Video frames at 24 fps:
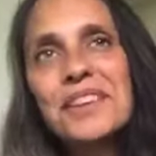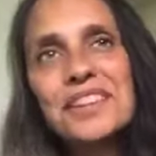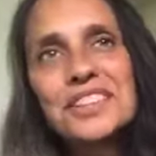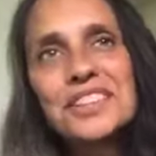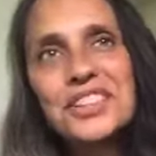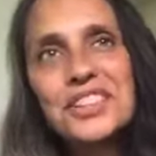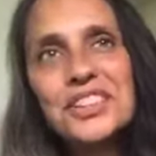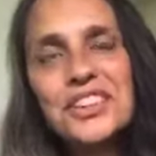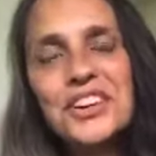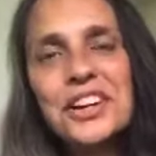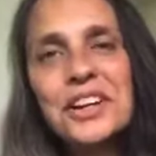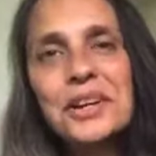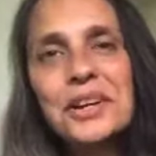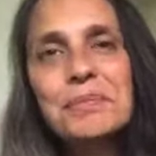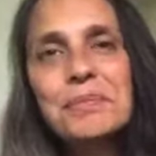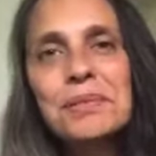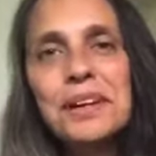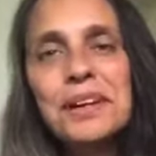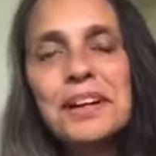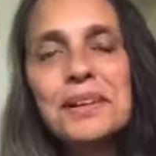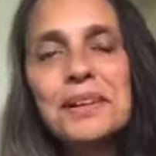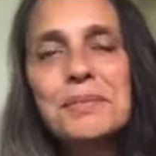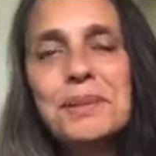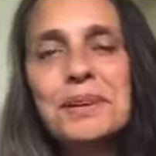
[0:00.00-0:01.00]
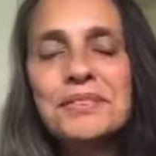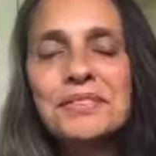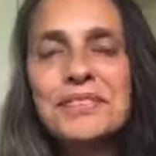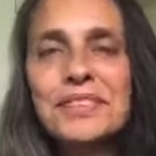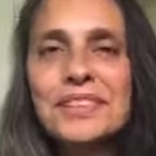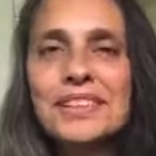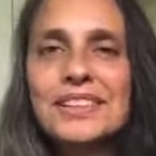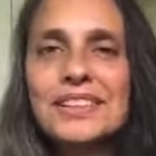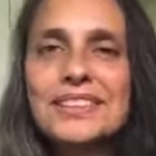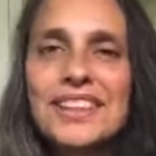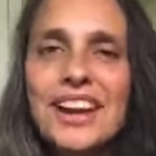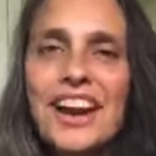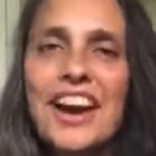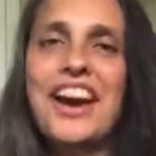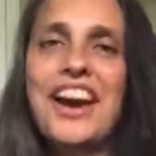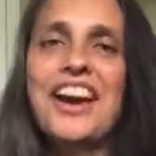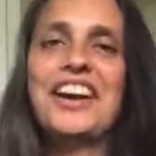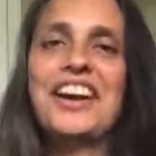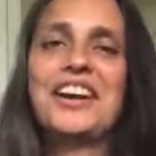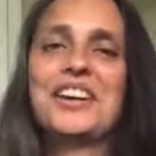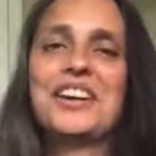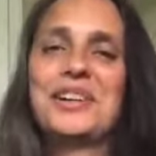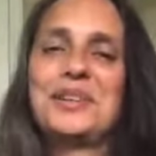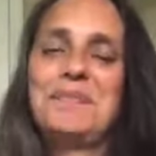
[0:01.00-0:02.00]
sure I complained about feeling
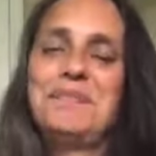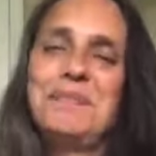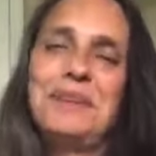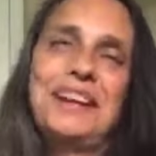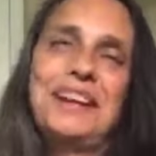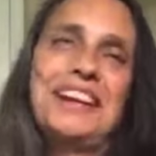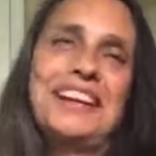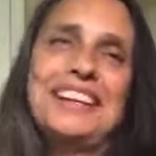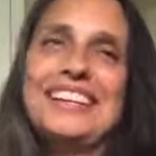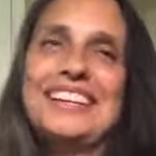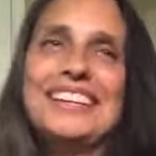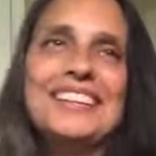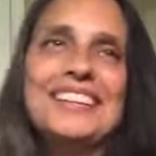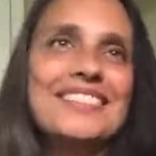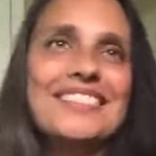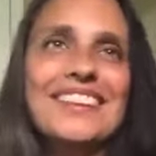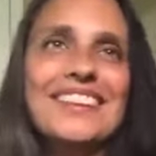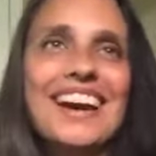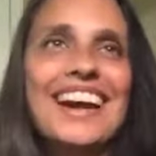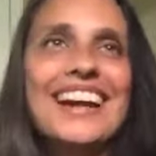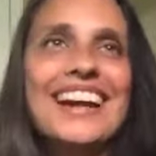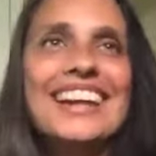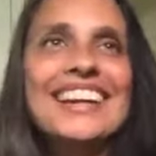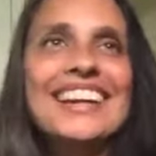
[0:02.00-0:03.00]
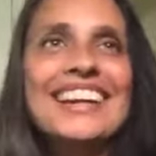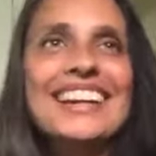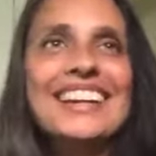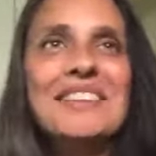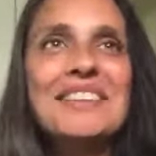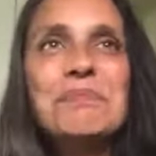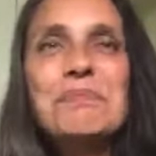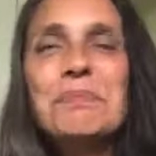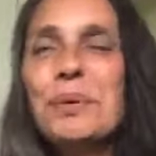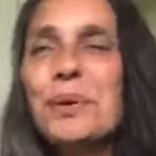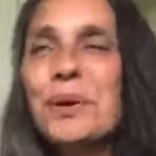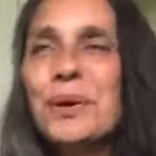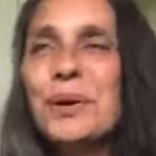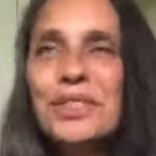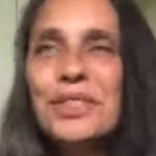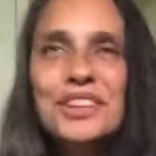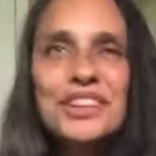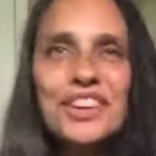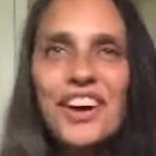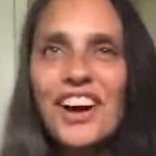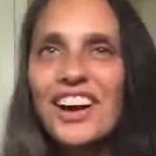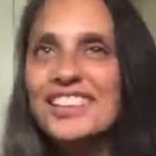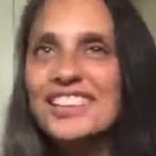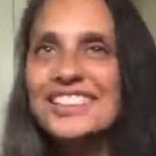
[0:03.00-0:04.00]
tired, but I didn't put the
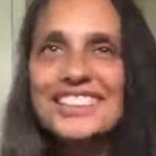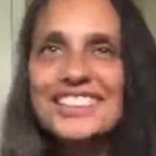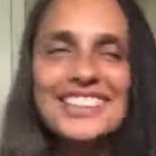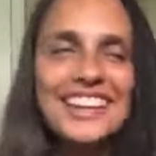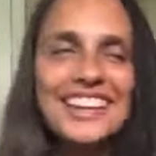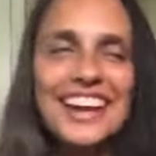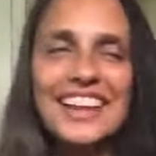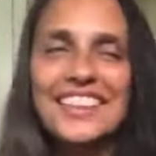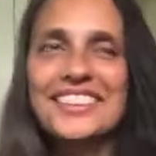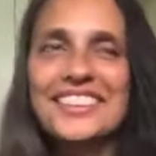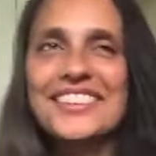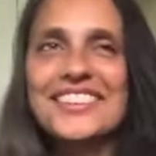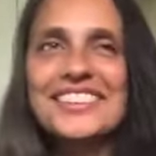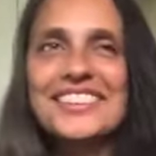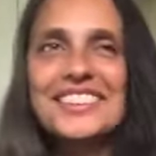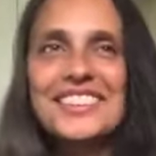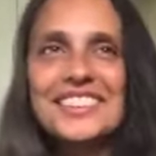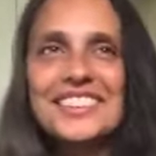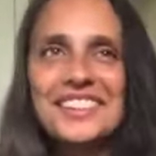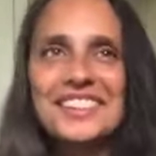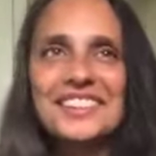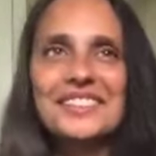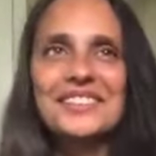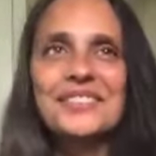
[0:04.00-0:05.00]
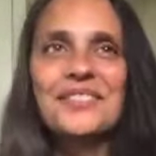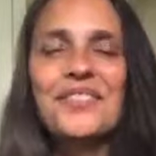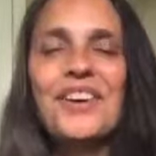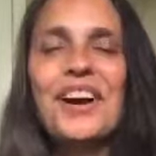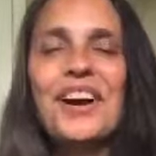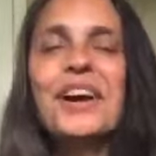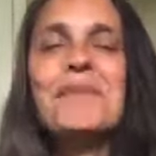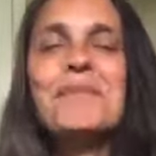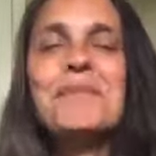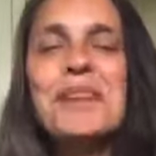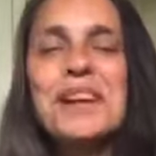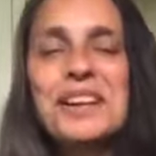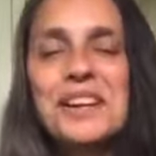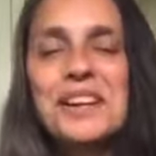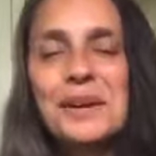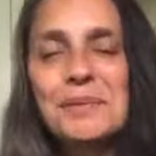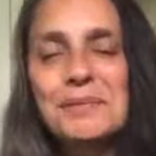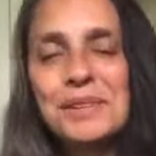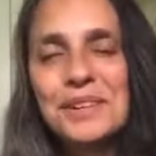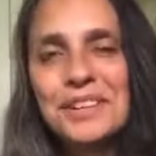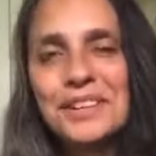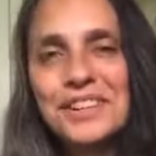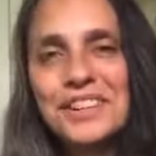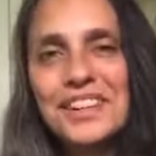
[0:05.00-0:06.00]
dots together as to why it might not
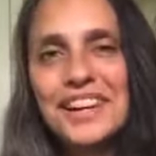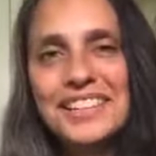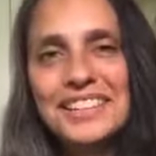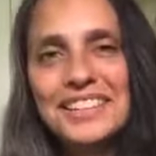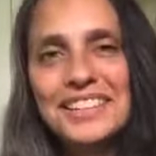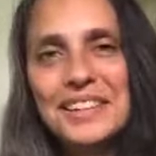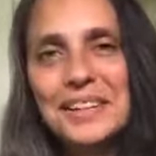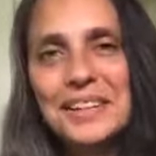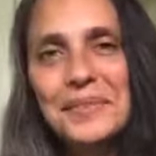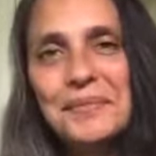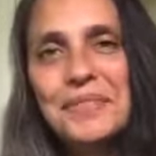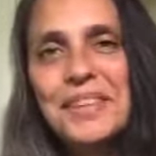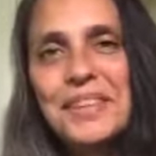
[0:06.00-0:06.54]
be a good idea.